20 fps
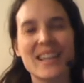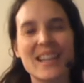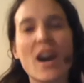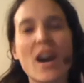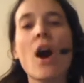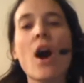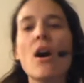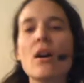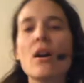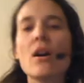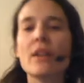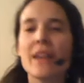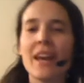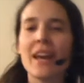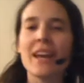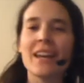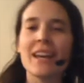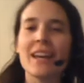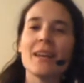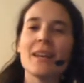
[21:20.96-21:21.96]
Oh,
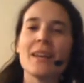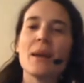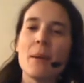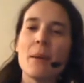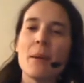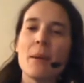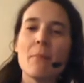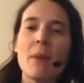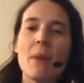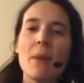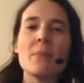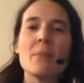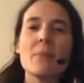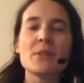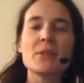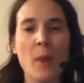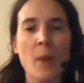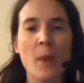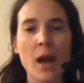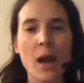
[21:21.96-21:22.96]
okay. Members
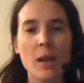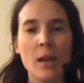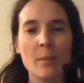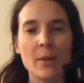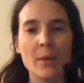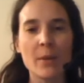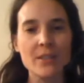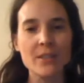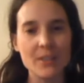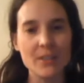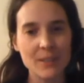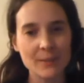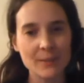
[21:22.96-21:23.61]
of Parliament.